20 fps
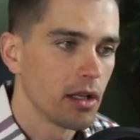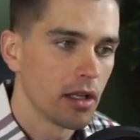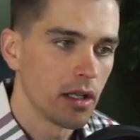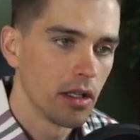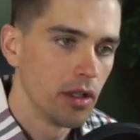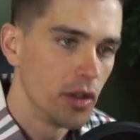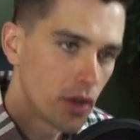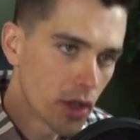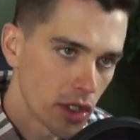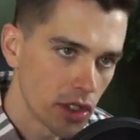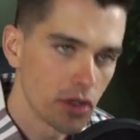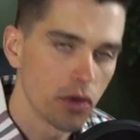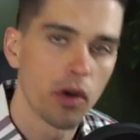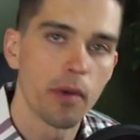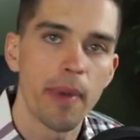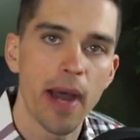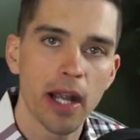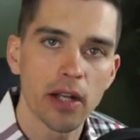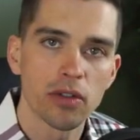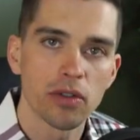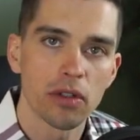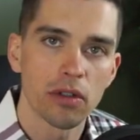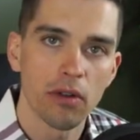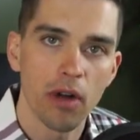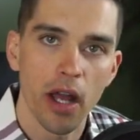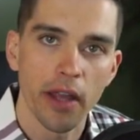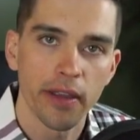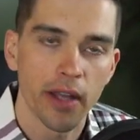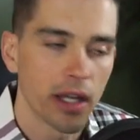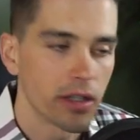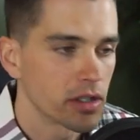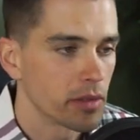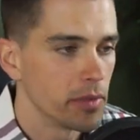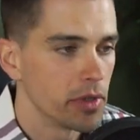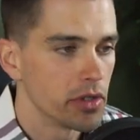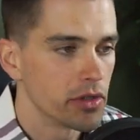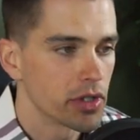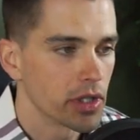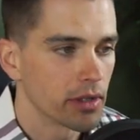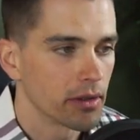You can do a backdoor Roth
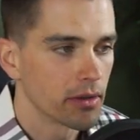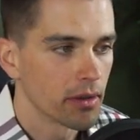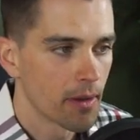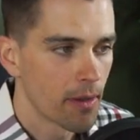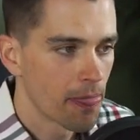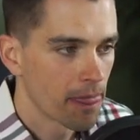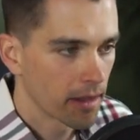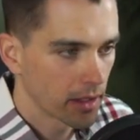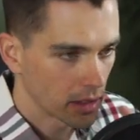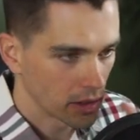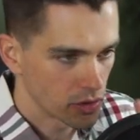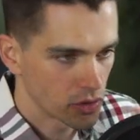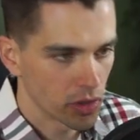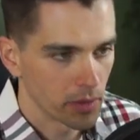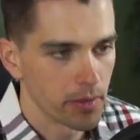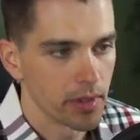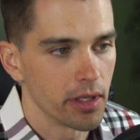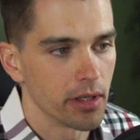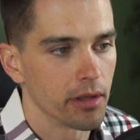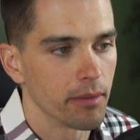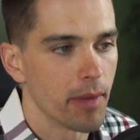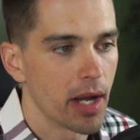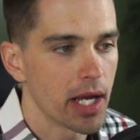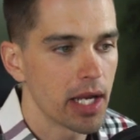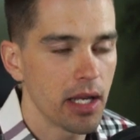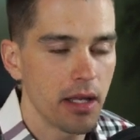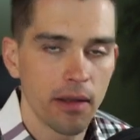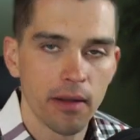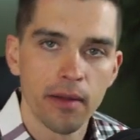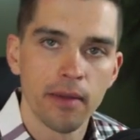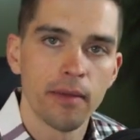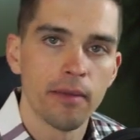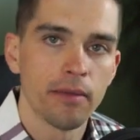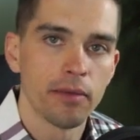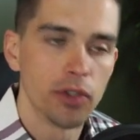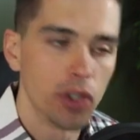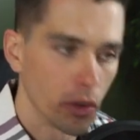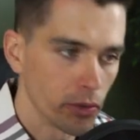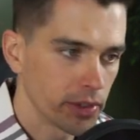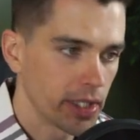contribution. Contribute your money,
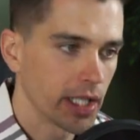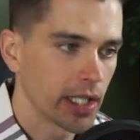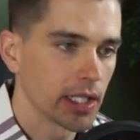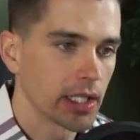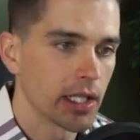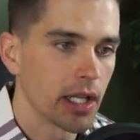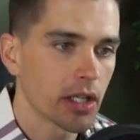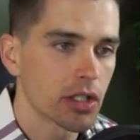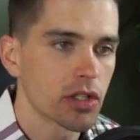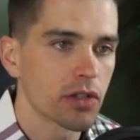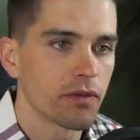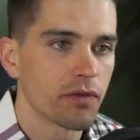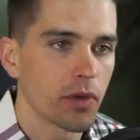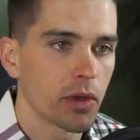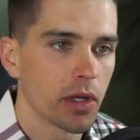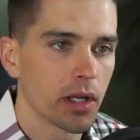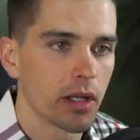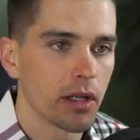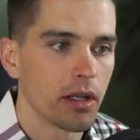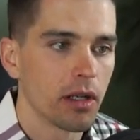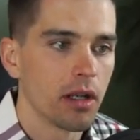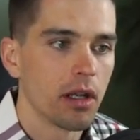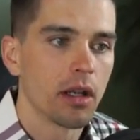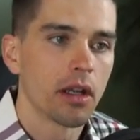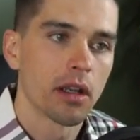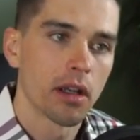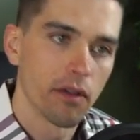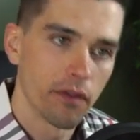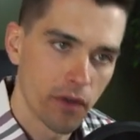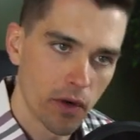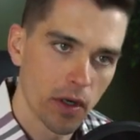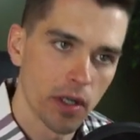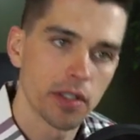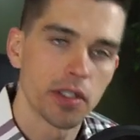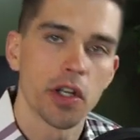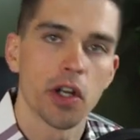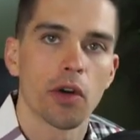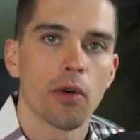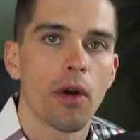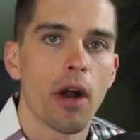don't take a deduction for it, convert it
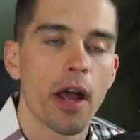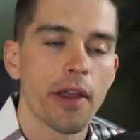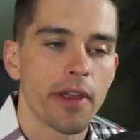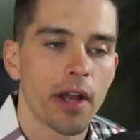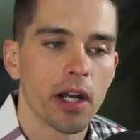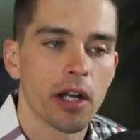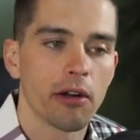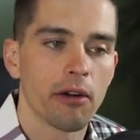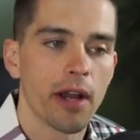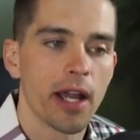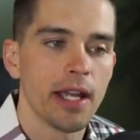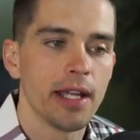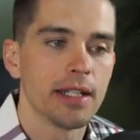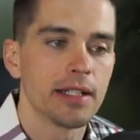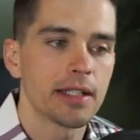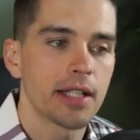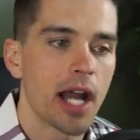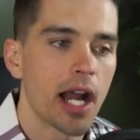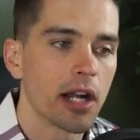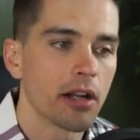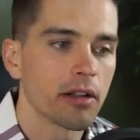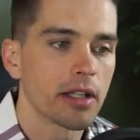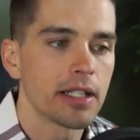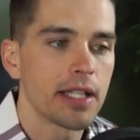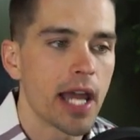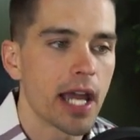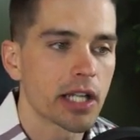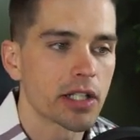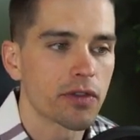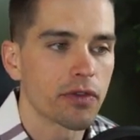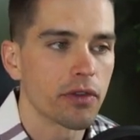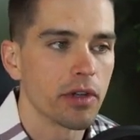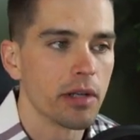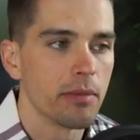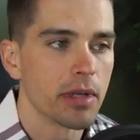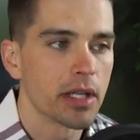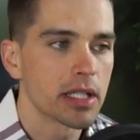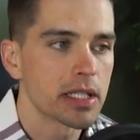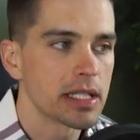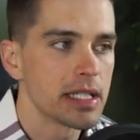to your Roth IRA entirely tax-free,
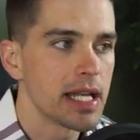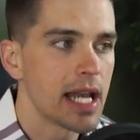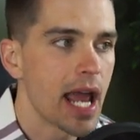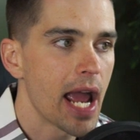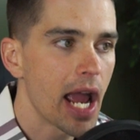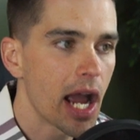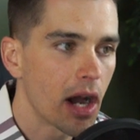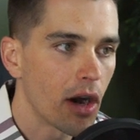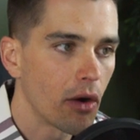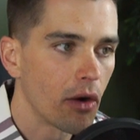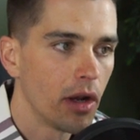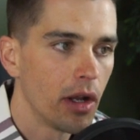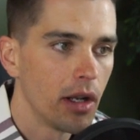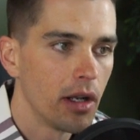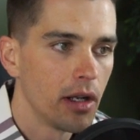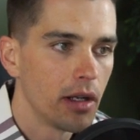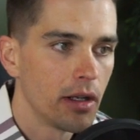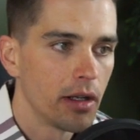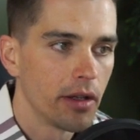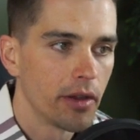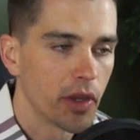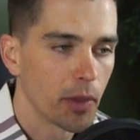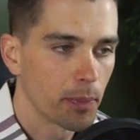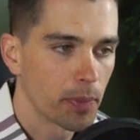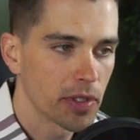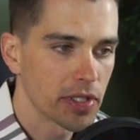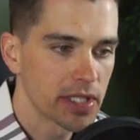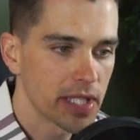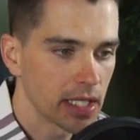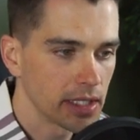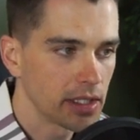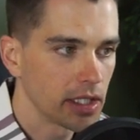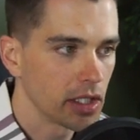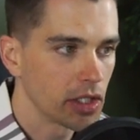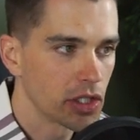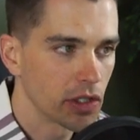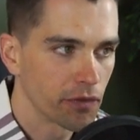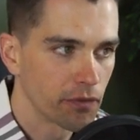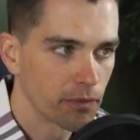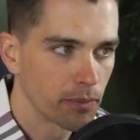because now the
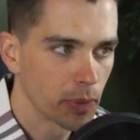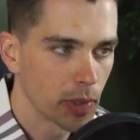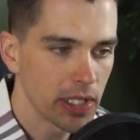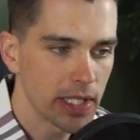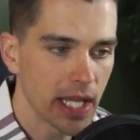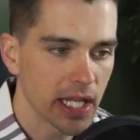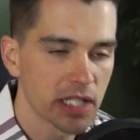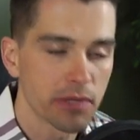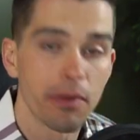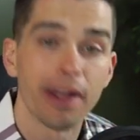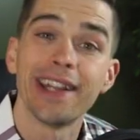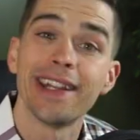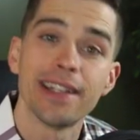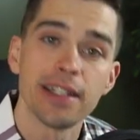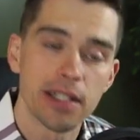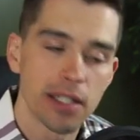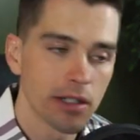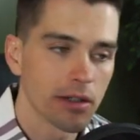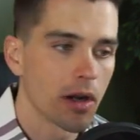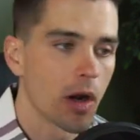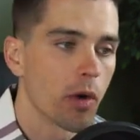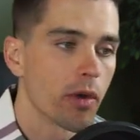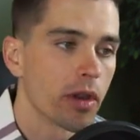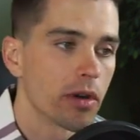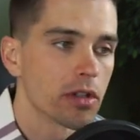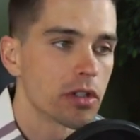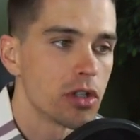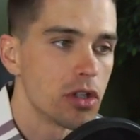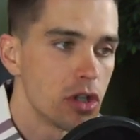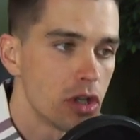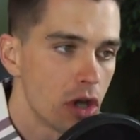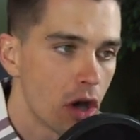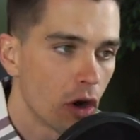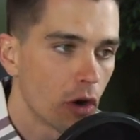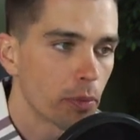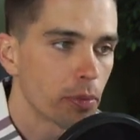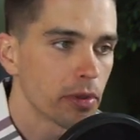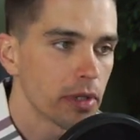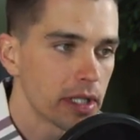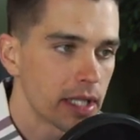percentage of pre-tax money is zero. There's
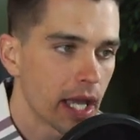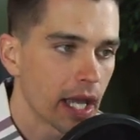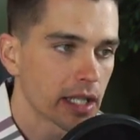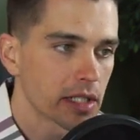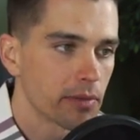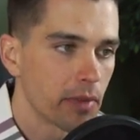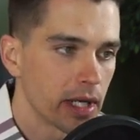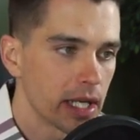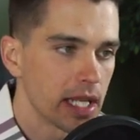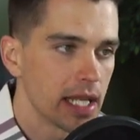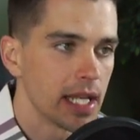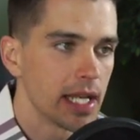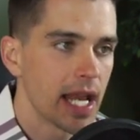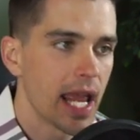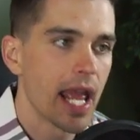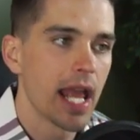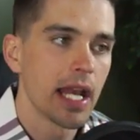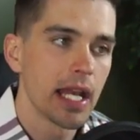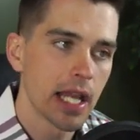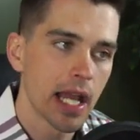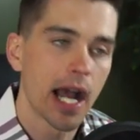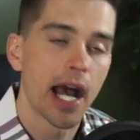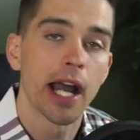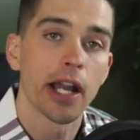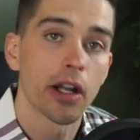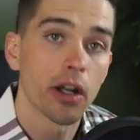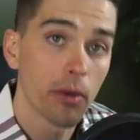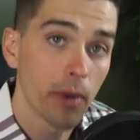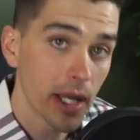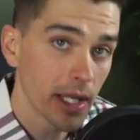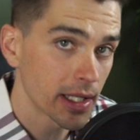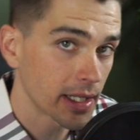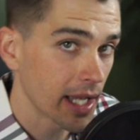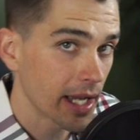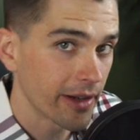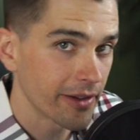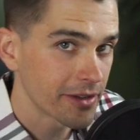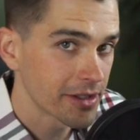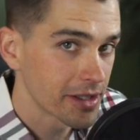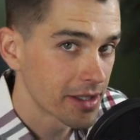no pre-tax money in any IRA
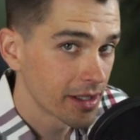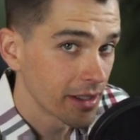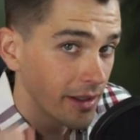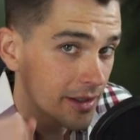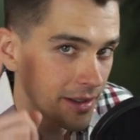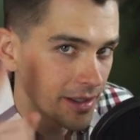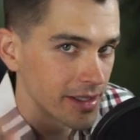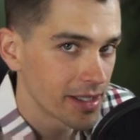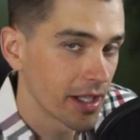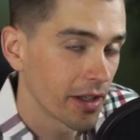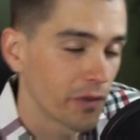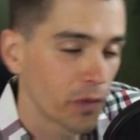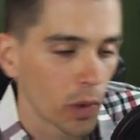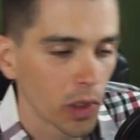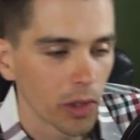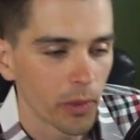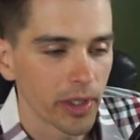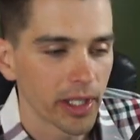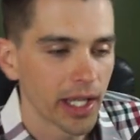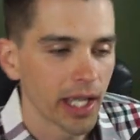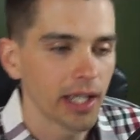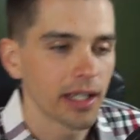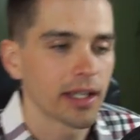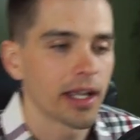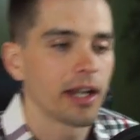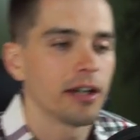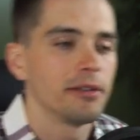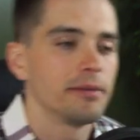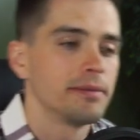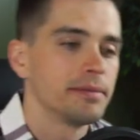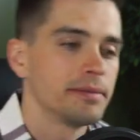accounts. It's in a 401k account.